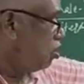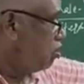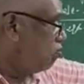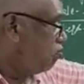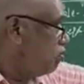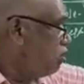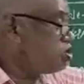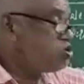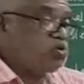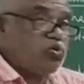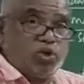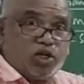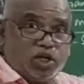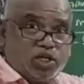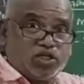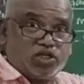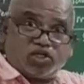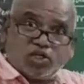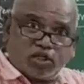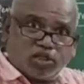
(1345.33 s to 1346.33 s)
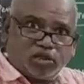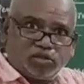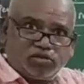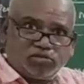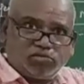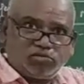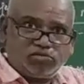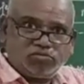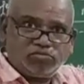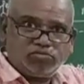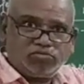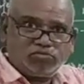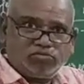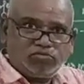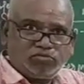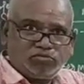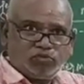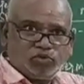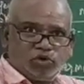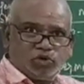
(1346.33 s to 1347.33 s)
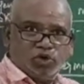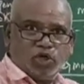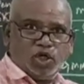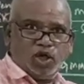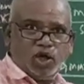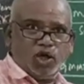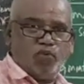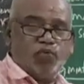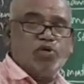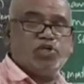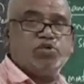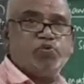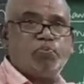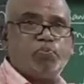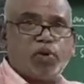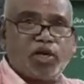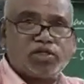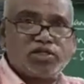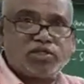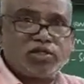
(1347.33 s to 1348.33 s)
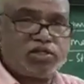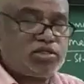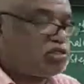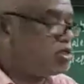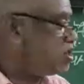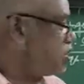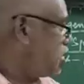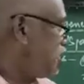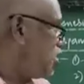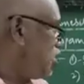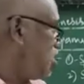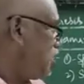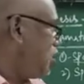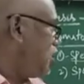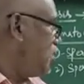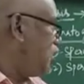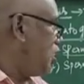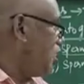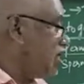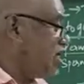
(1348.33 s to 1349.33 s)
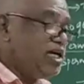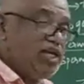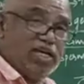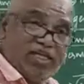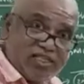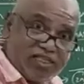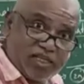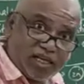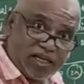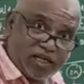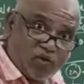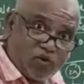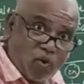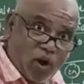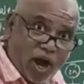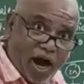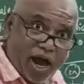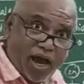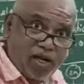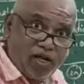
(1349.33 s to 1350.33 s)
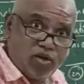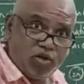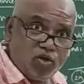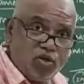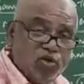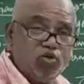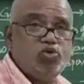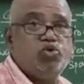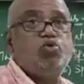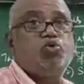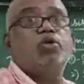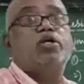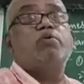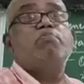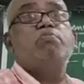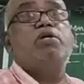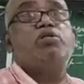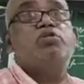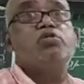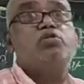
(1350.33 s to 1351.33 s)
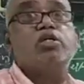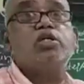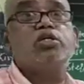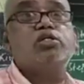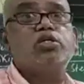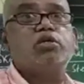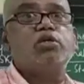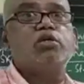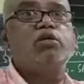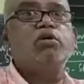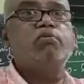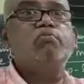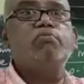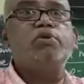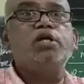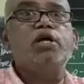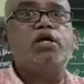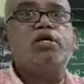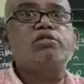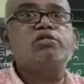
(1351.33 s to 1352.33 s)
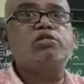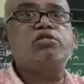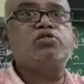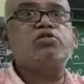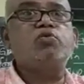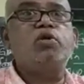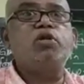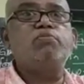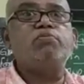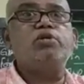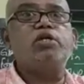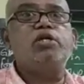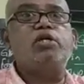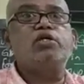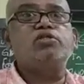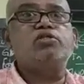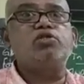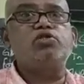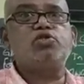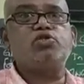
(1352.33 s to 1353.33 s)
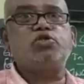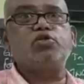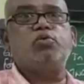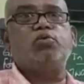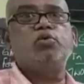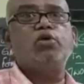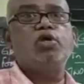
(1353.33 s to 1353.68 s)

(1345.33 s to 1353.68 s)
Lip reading: Maturation. Which process is required during maturation? Meiosis 1, meiosis 2.